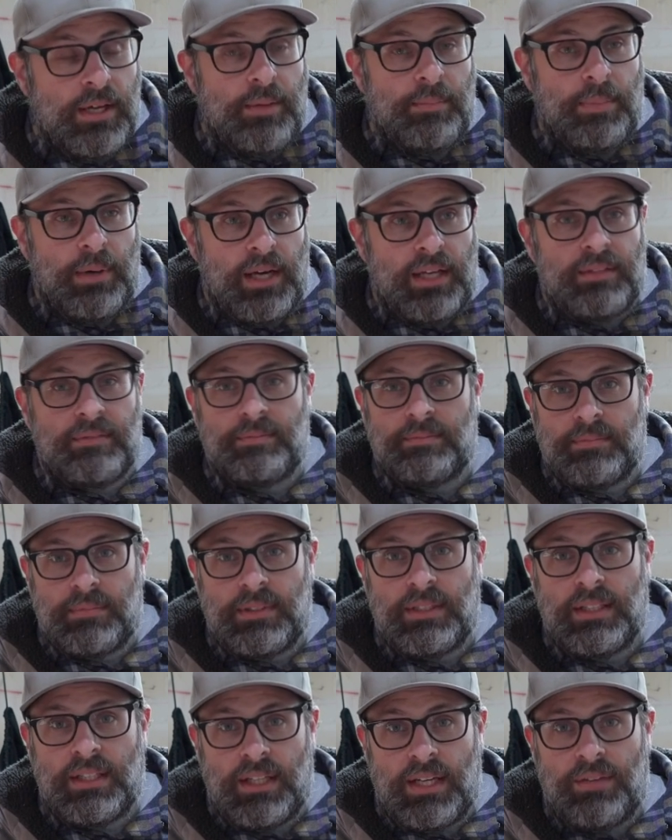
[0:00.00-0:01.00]
But
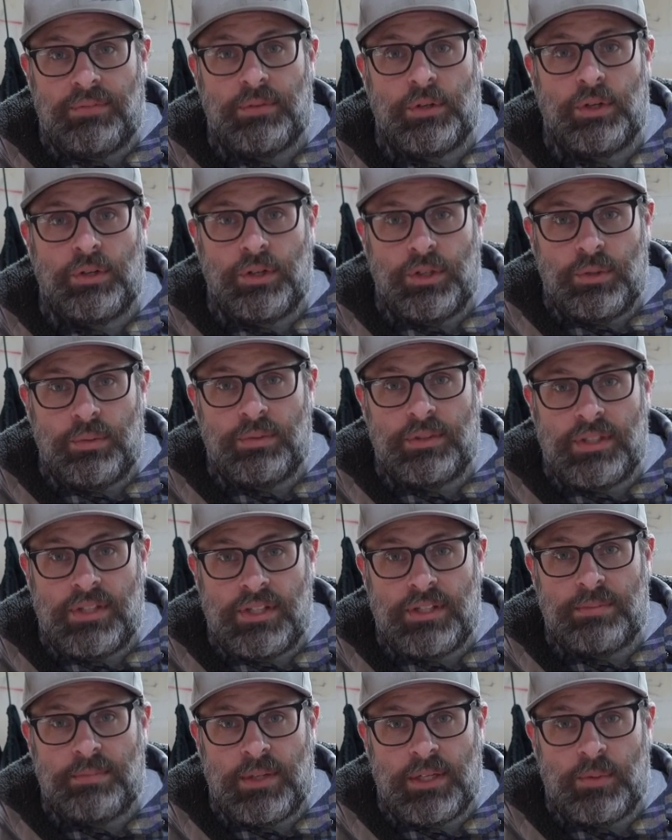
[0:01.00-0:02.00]
if you're new to
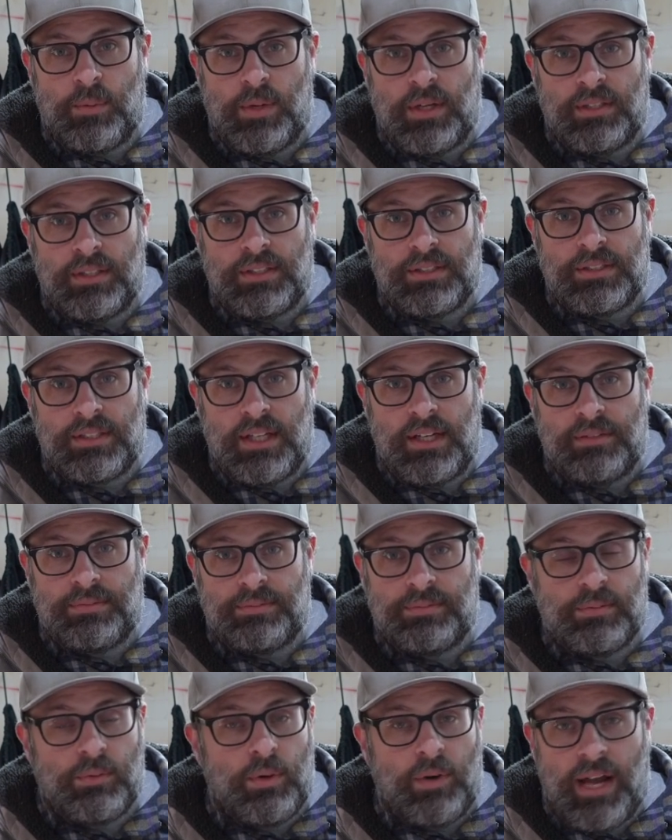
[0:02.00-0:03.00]
this MIG welding
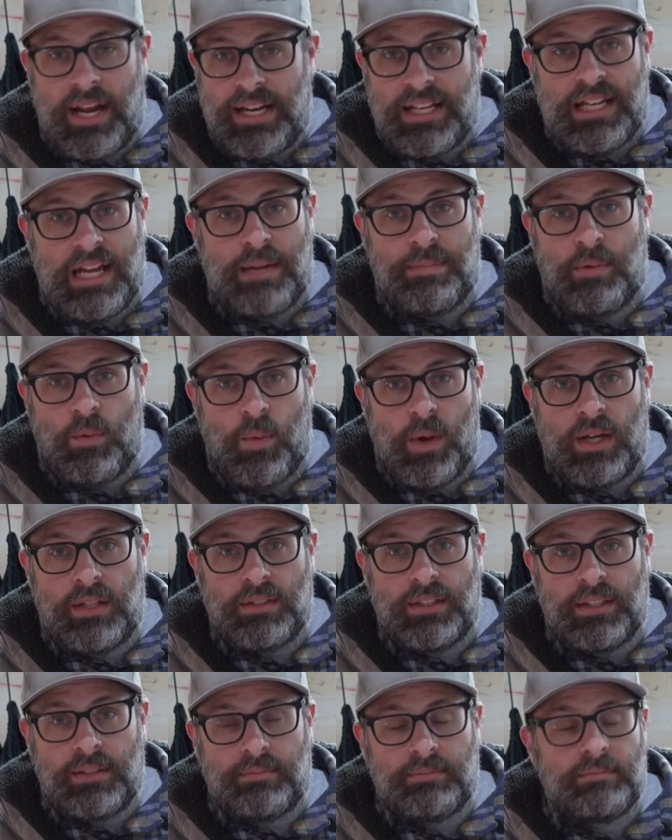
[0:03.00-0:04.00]
stuff or any type of
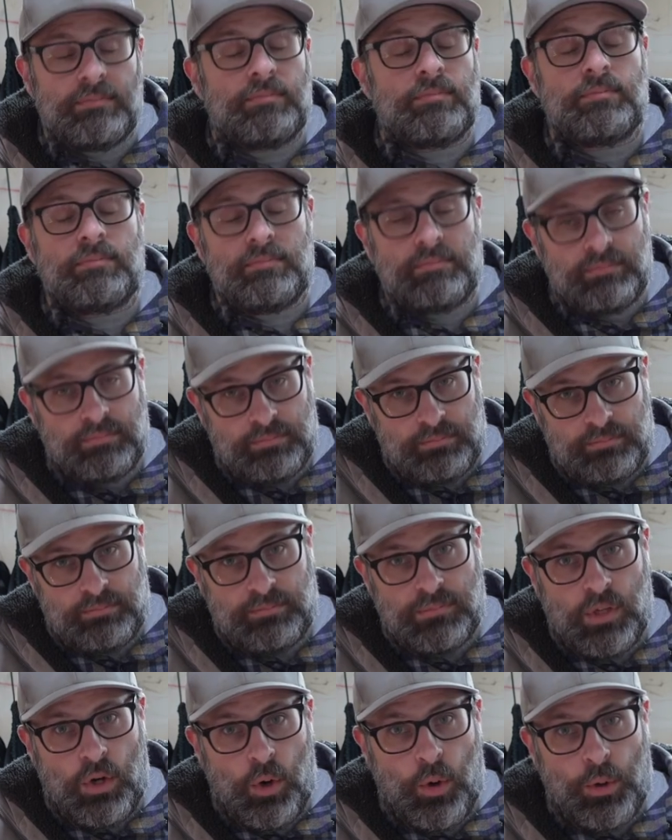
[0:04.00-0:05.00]
welding,
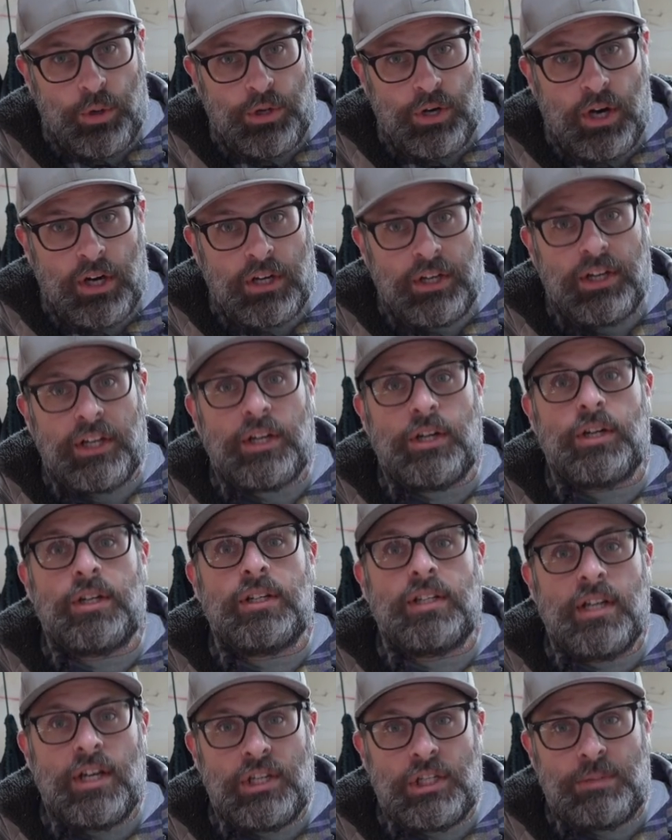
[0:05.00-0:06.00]
auto darkening
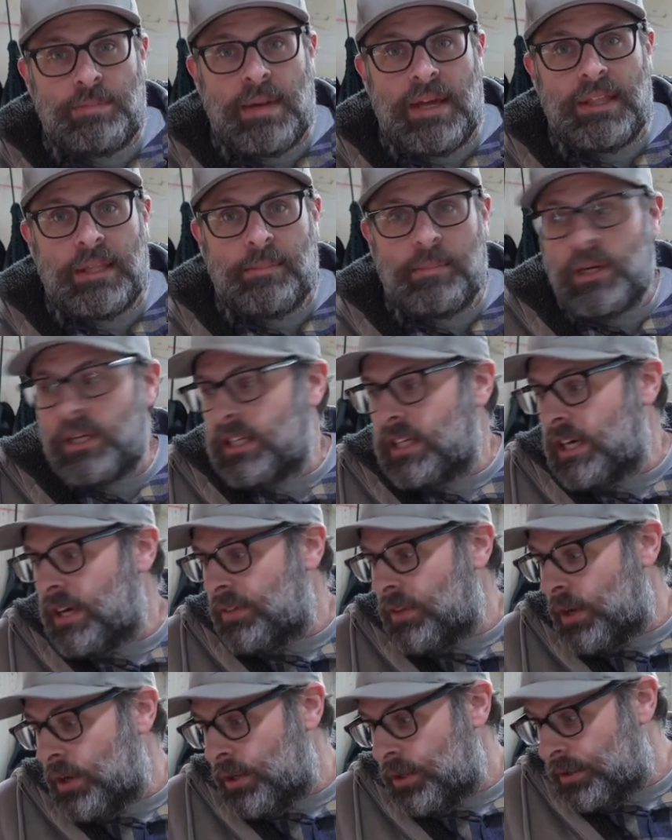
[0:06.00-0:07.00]
hood, spend the money on
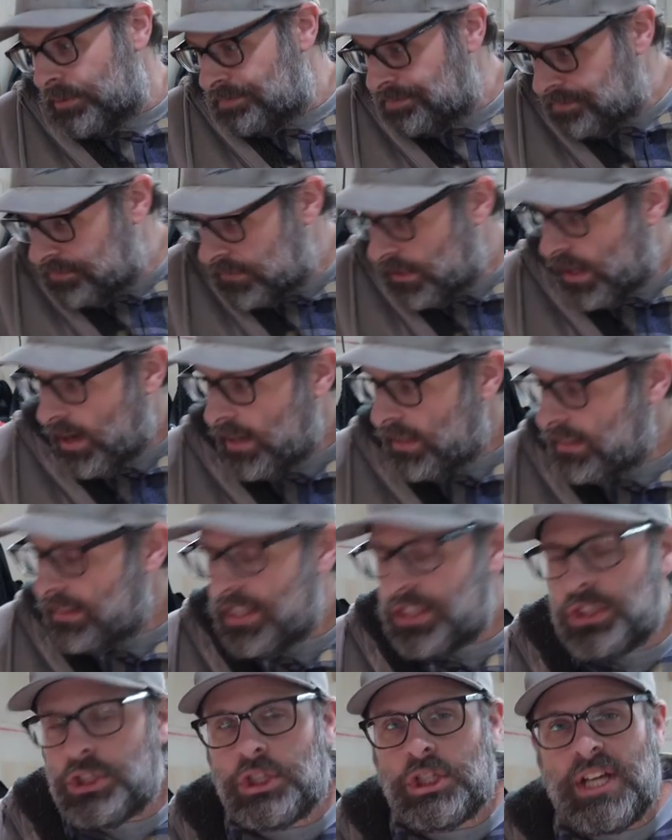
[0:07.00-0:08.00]
the hood. All right,
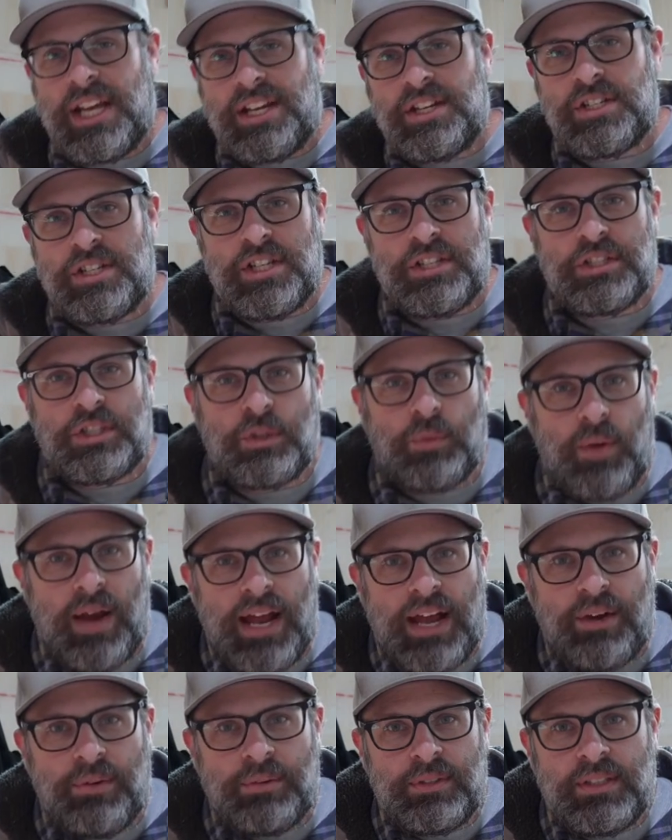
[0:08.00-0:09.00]
let's change this
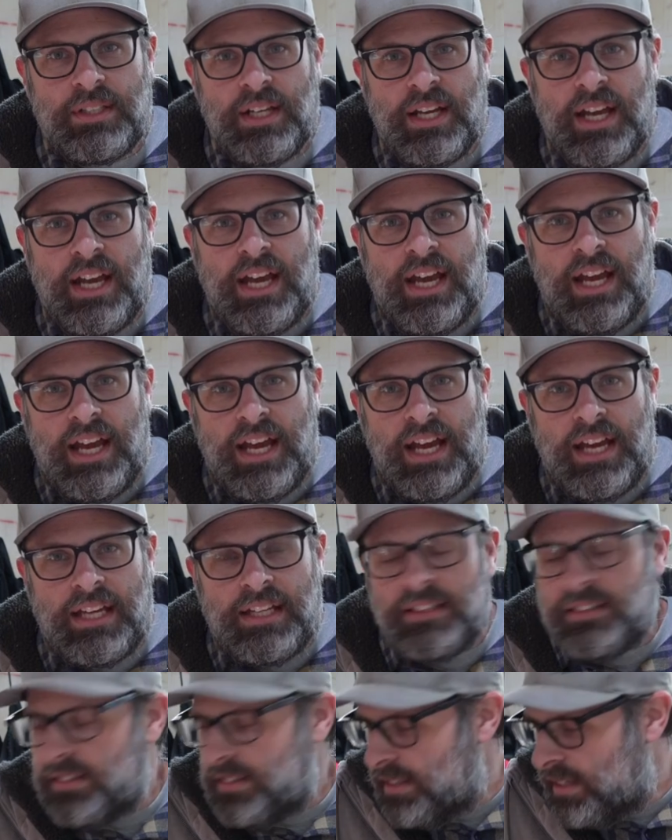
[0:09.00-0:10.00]
ground.
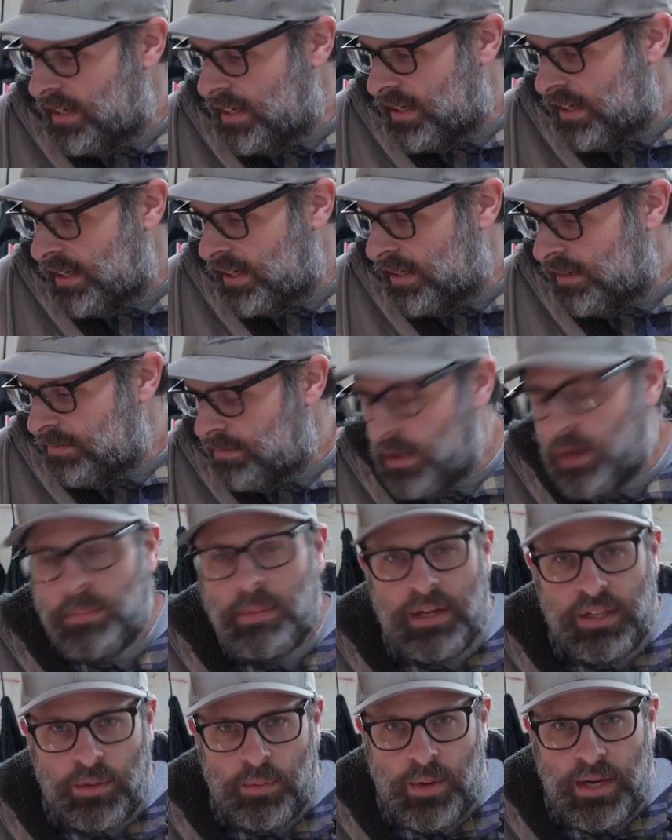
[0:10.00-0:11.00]
And, oh,
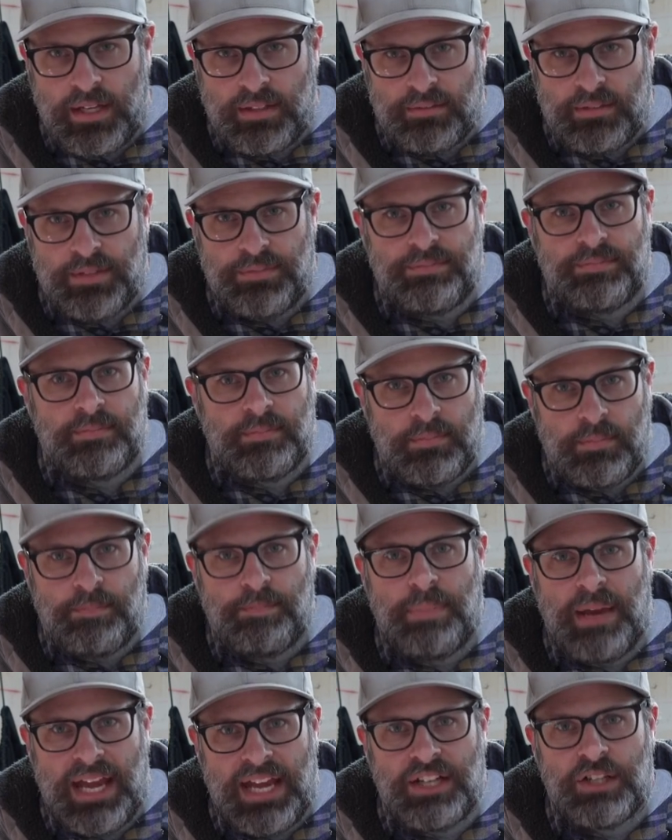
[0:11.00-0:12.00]
by the way, if
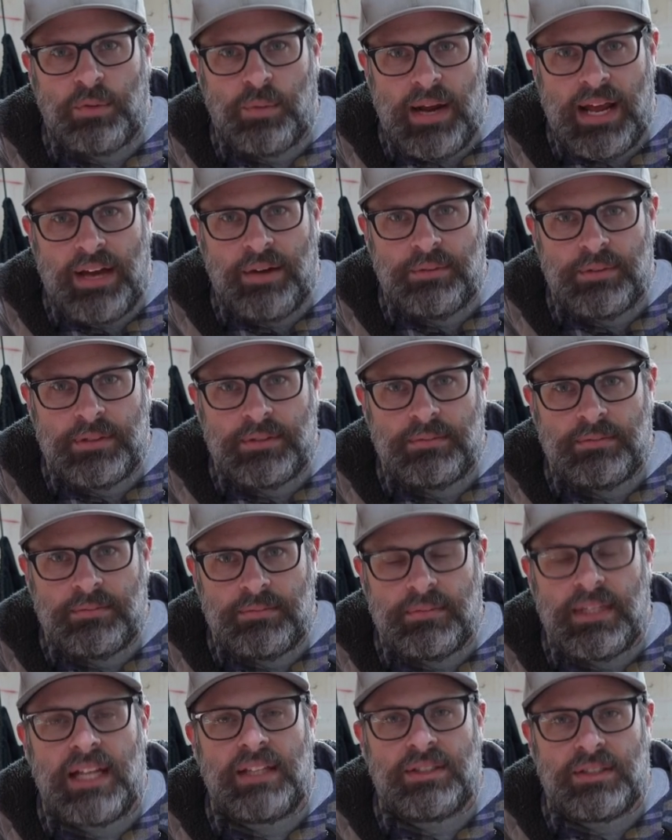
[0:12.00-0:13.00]
bad ground,
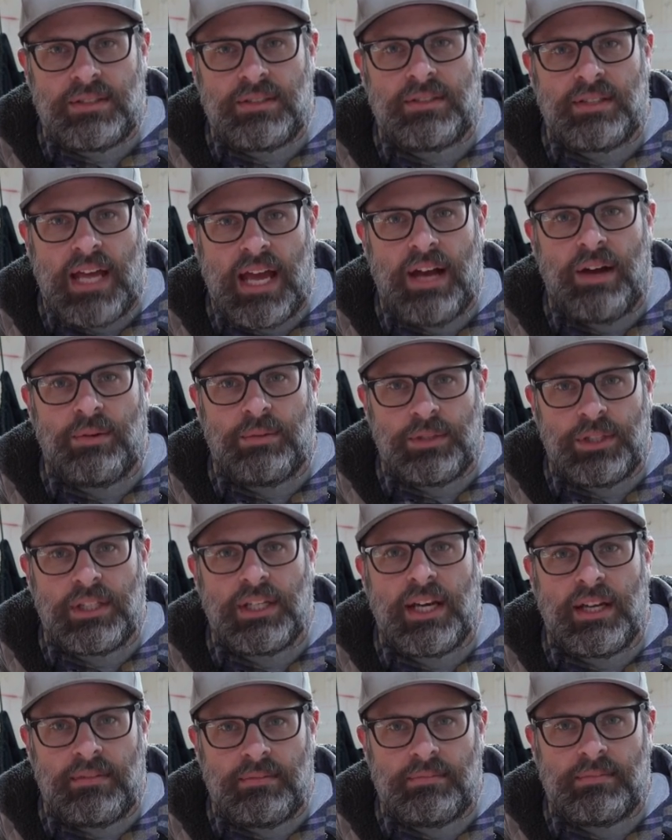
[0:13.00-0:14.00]
that's how you
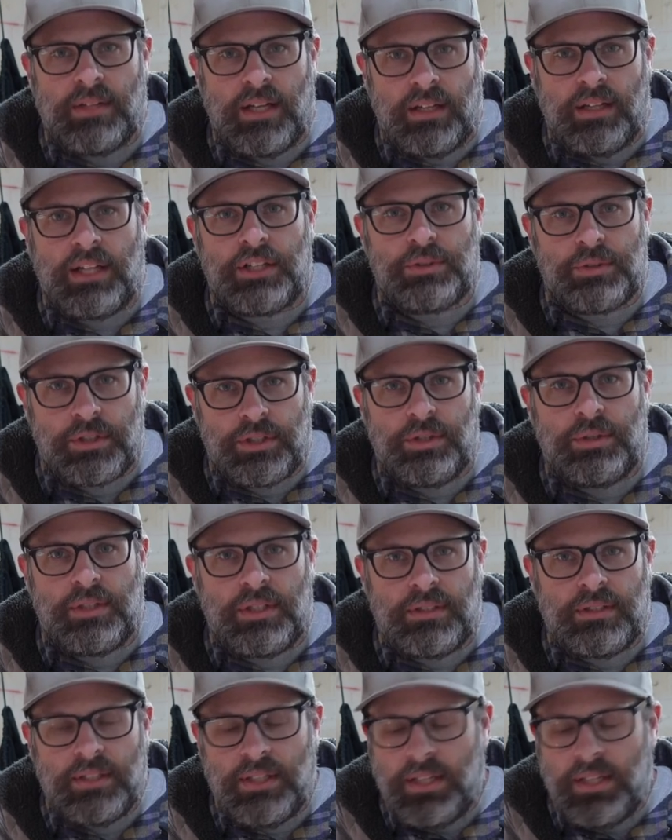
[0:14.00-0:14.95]
get electrocuted.